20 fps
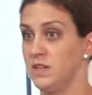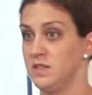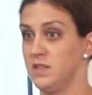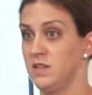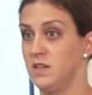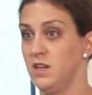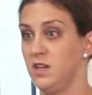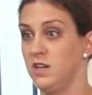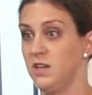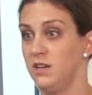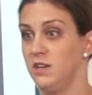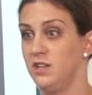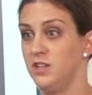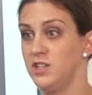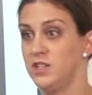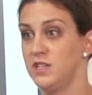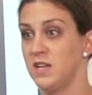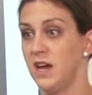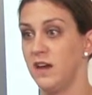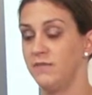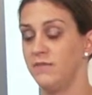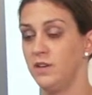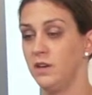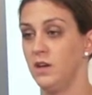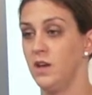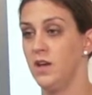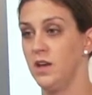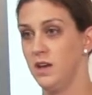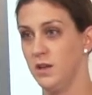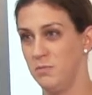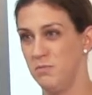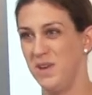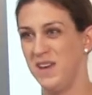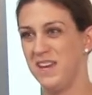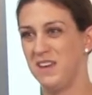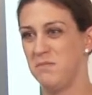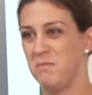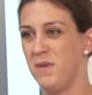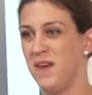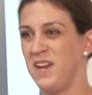is. And it, you just have to
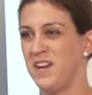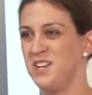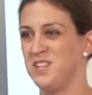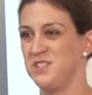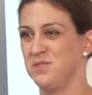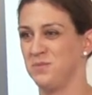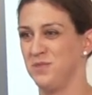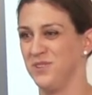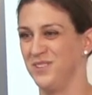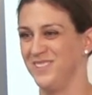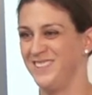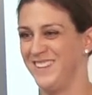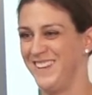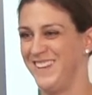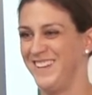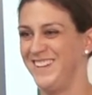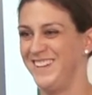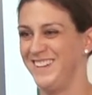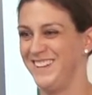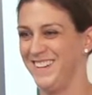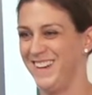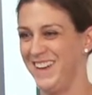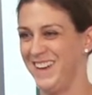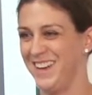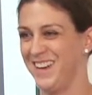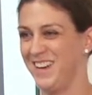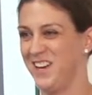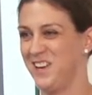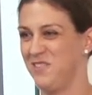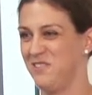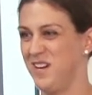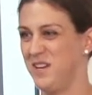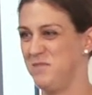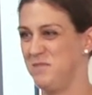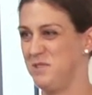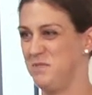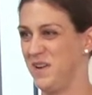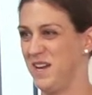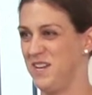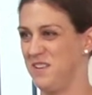make it manageable and kind of
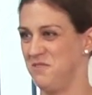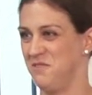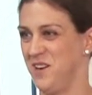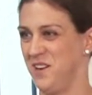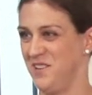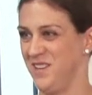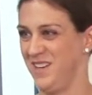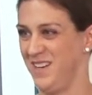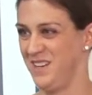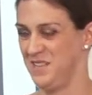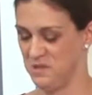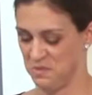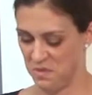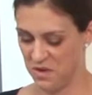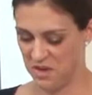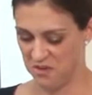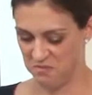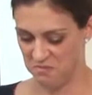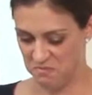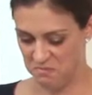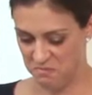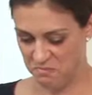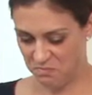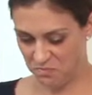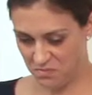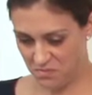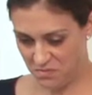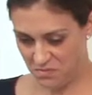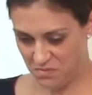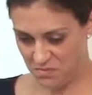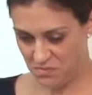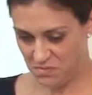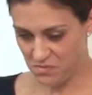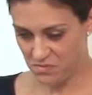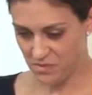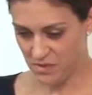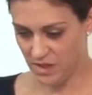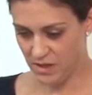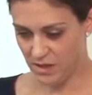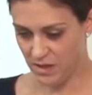wrap your mind around it as well.
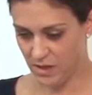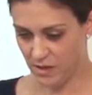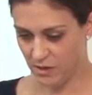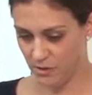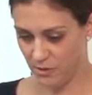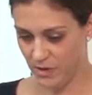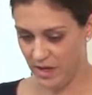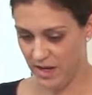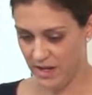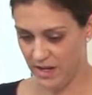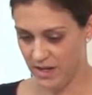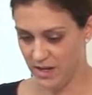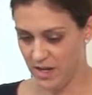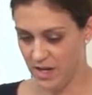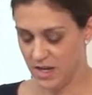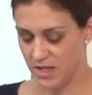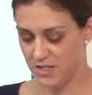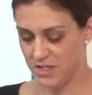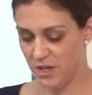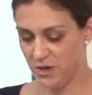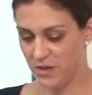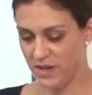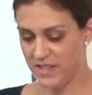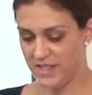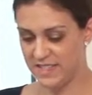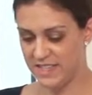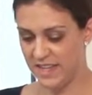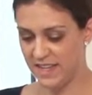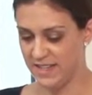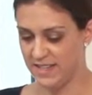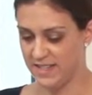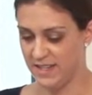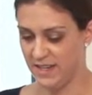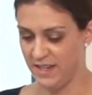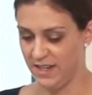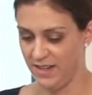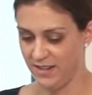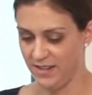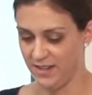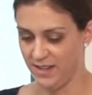Okay, so
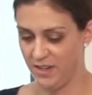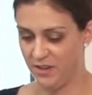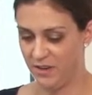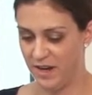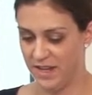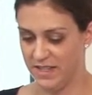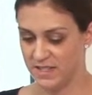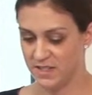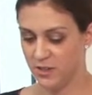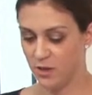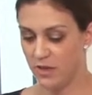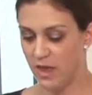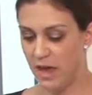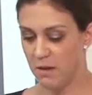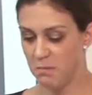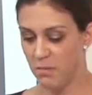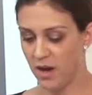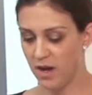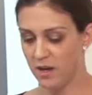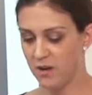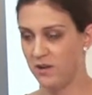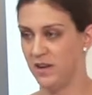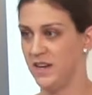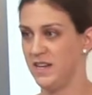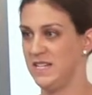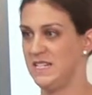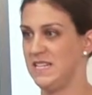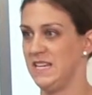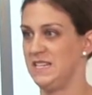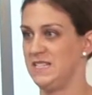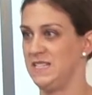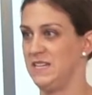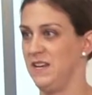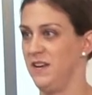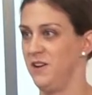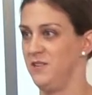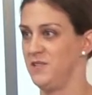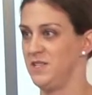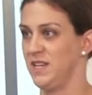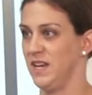intensity. All right, so that moderate
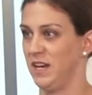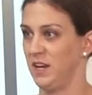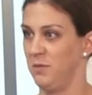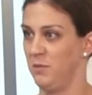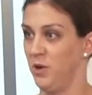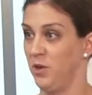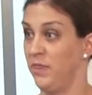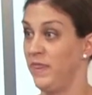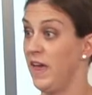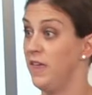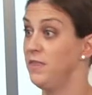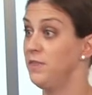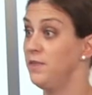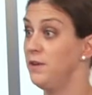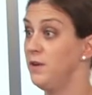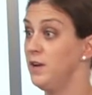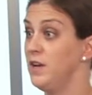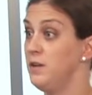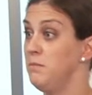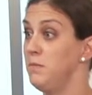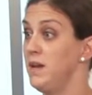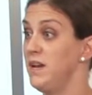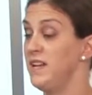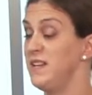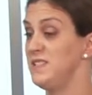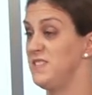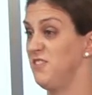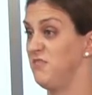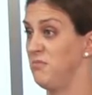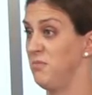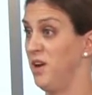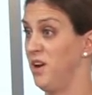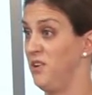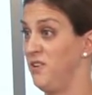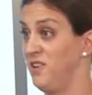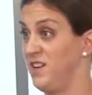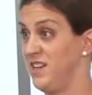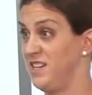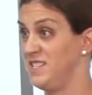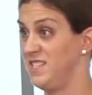intensity I was talking about, that 30 minutes of
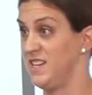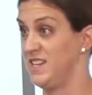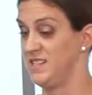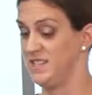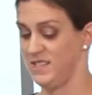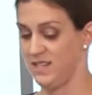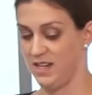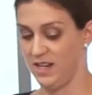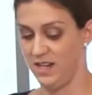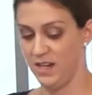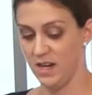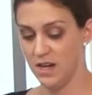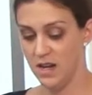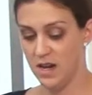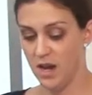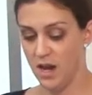moderate intensity